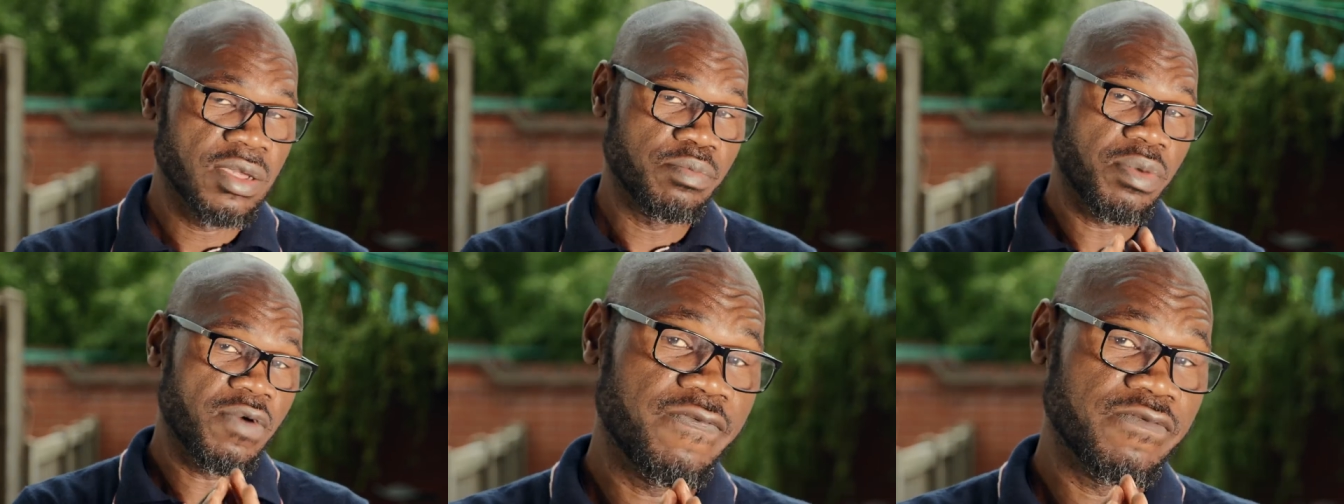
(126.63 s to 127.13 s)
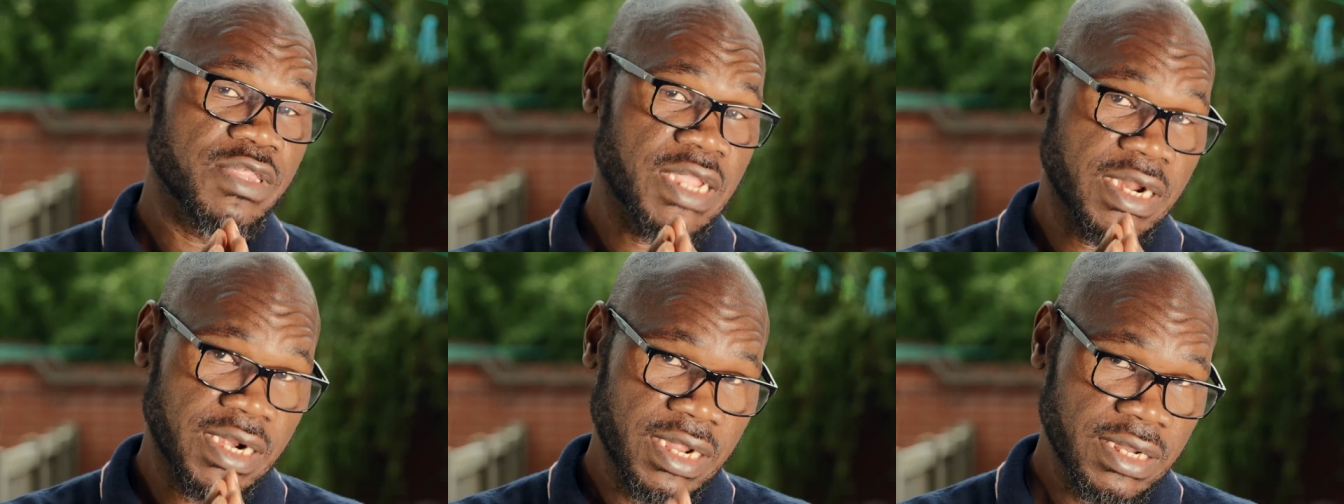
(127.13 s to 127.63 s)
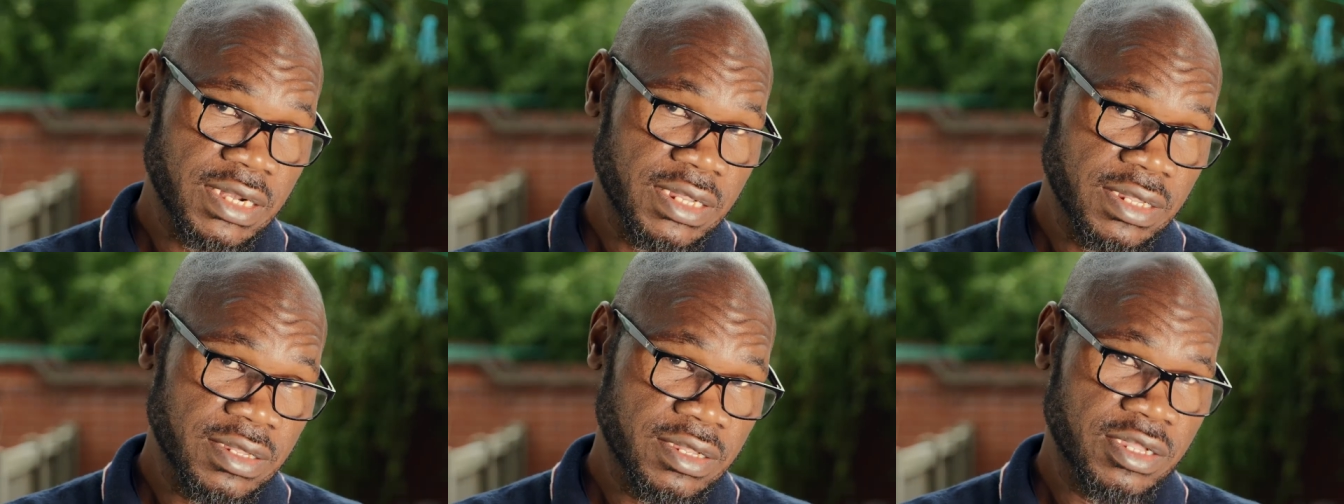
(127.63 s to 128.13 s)
both directly
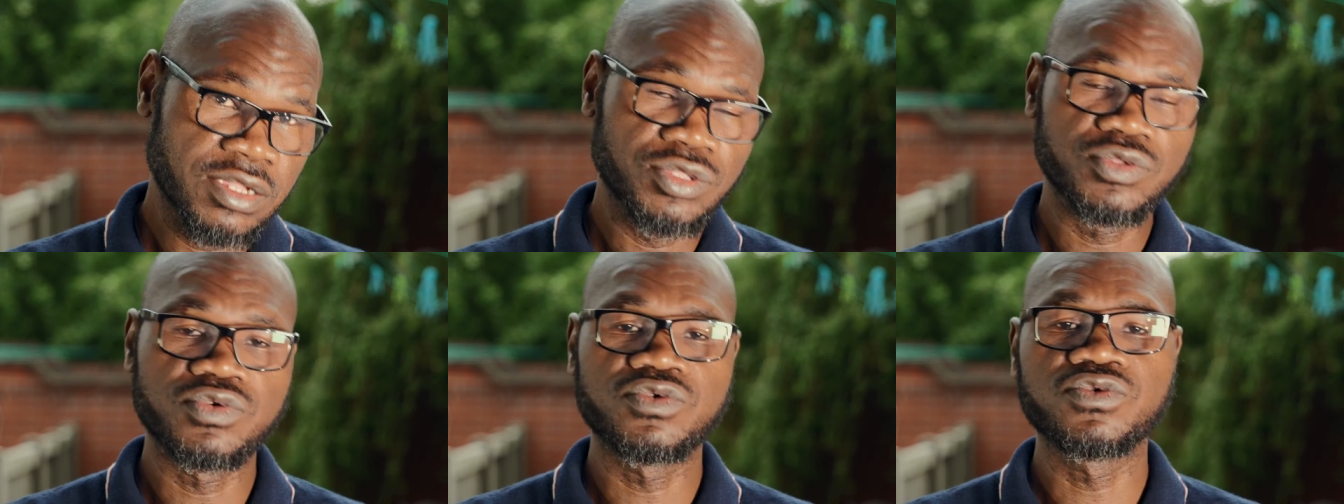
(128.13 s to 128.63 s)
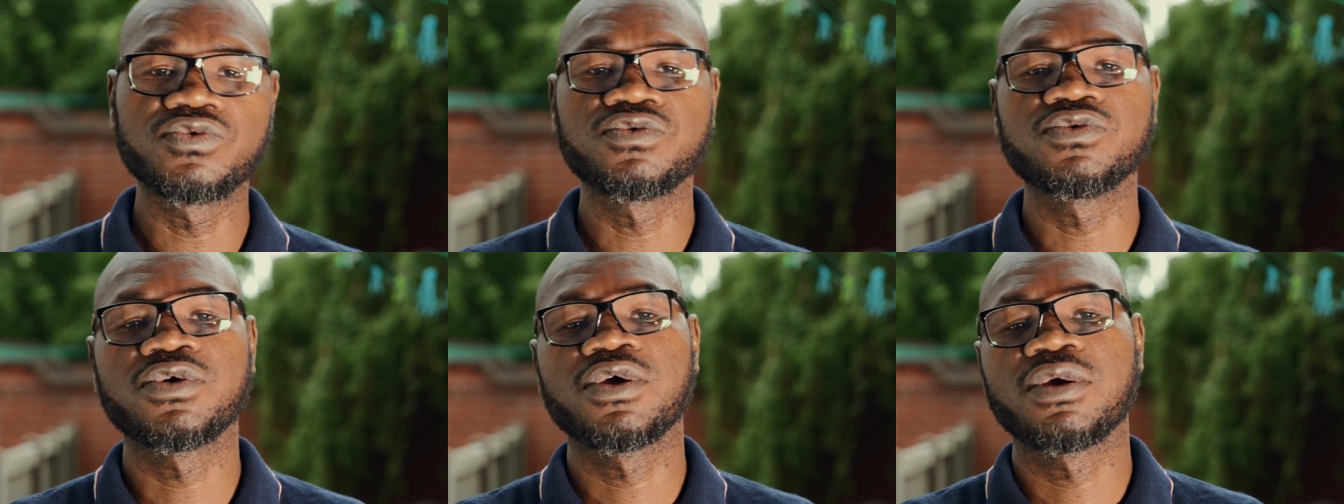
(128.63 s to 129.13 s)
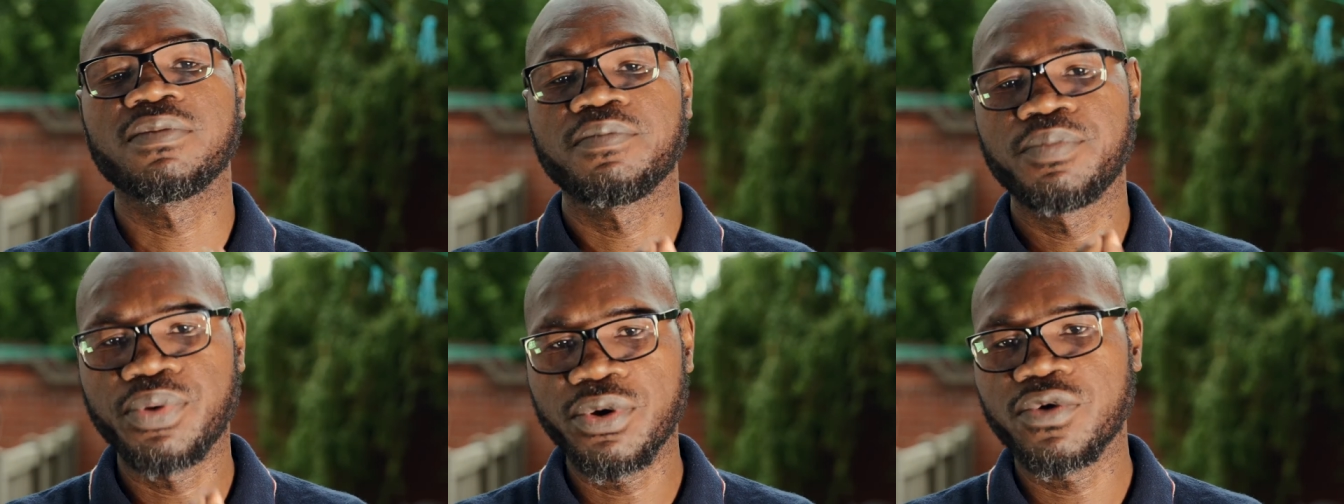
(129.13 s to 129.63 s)
through
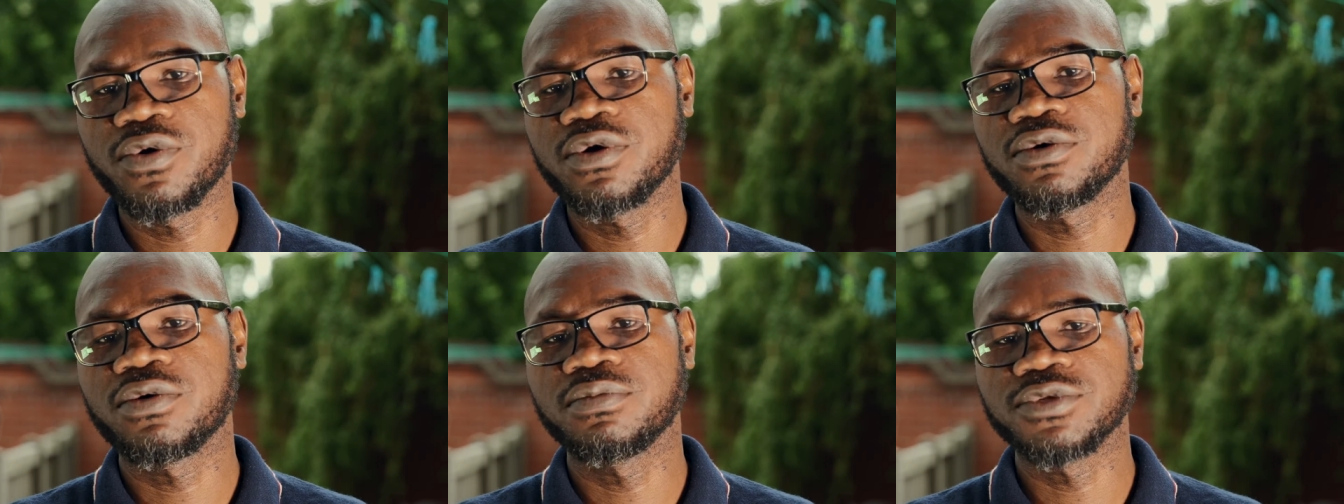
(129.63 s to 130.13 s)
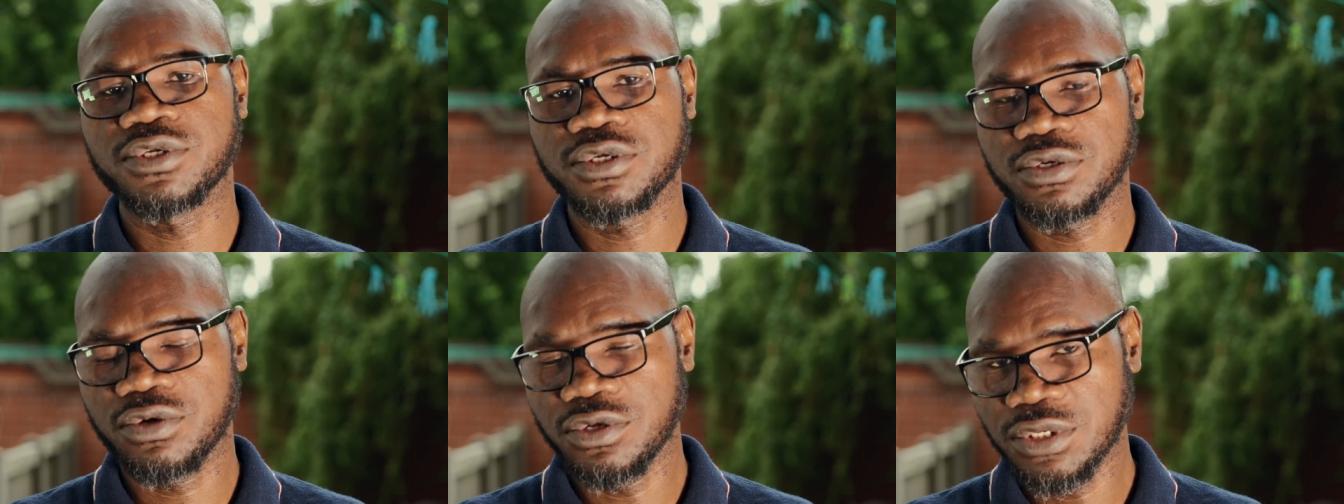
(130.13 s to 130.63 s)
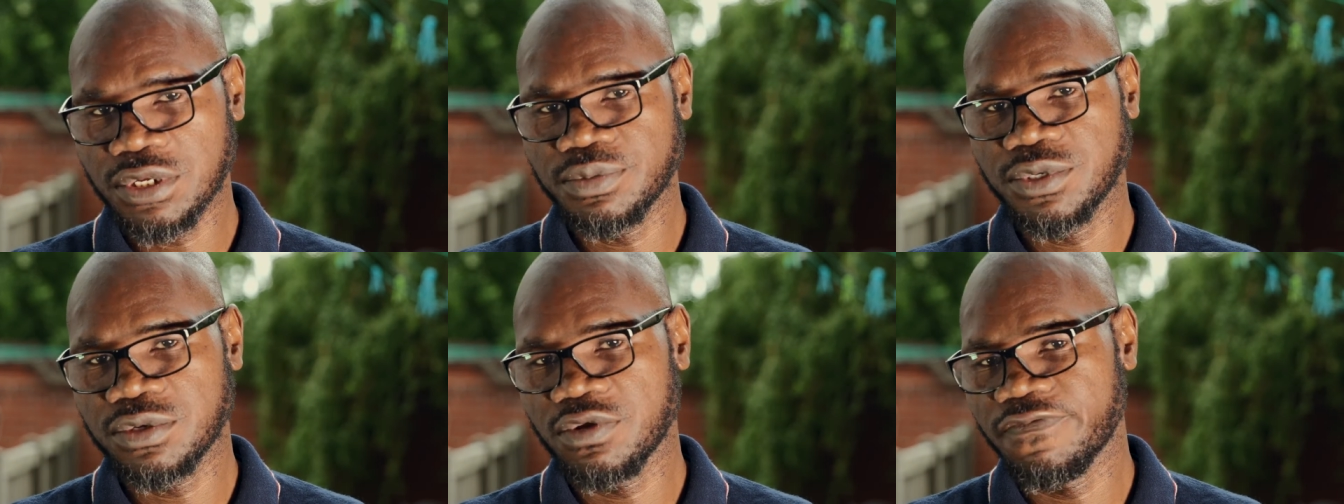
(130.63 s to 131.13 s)
poor cons
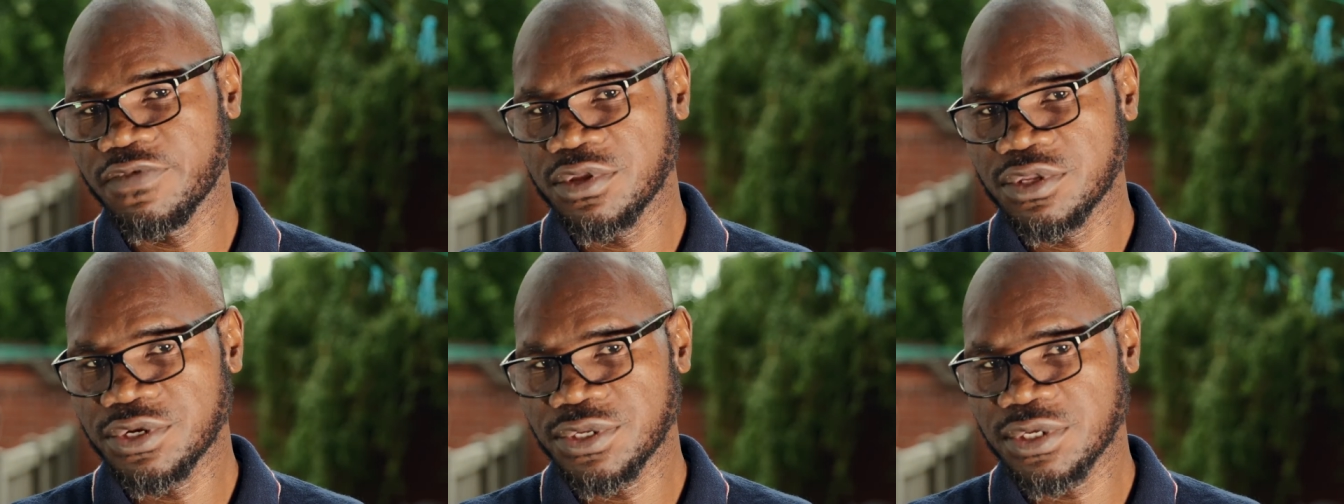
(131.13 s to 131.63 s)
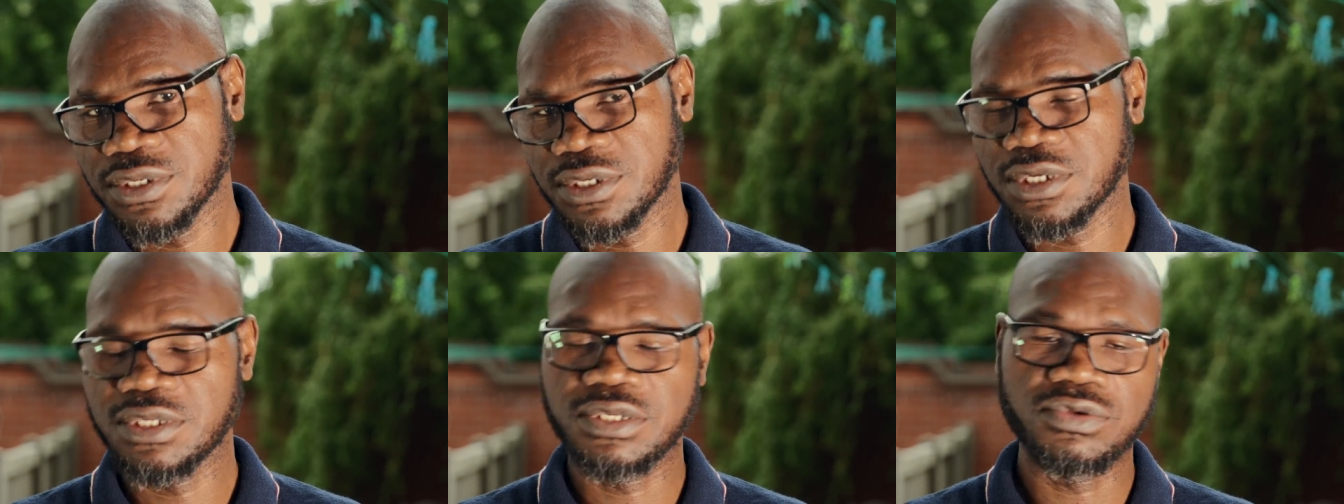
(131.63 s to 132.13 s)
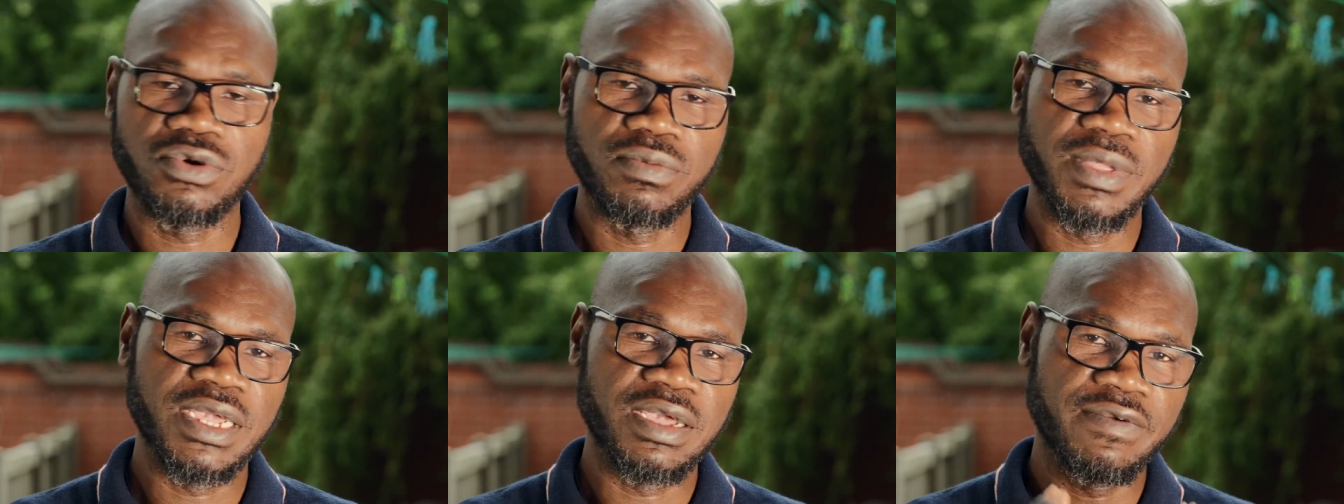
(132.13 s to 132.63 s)
consumption of nutrition such as
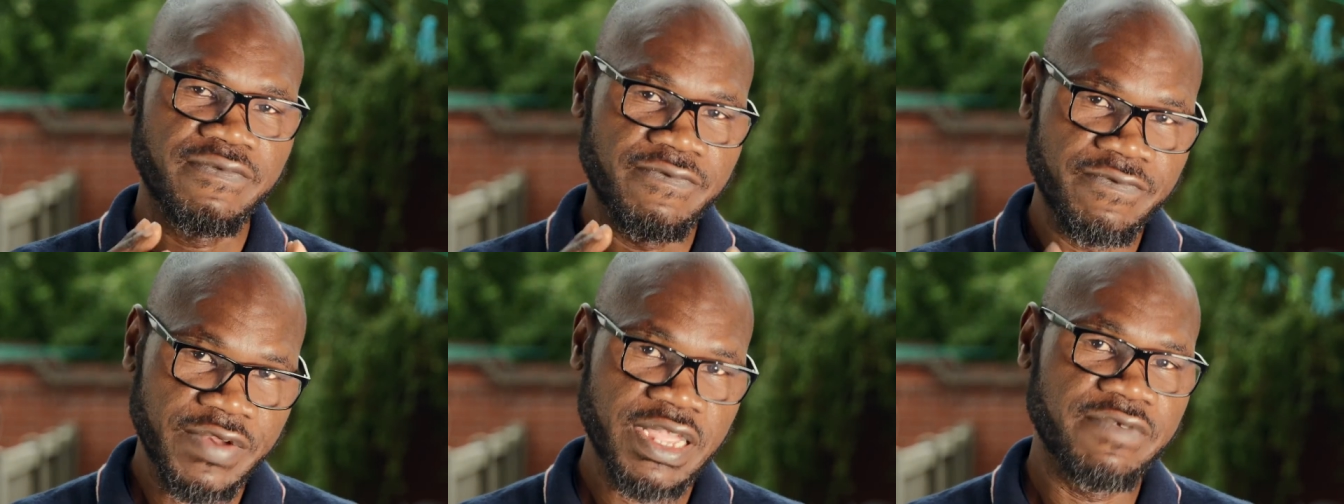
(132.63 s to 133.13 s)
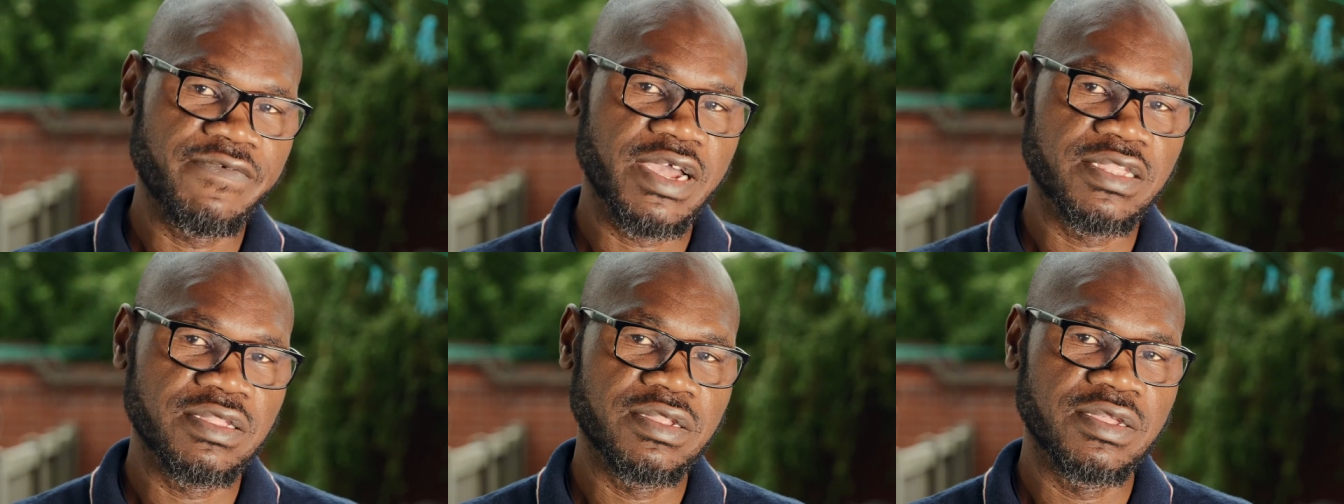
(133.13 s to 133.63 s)
omega three fat,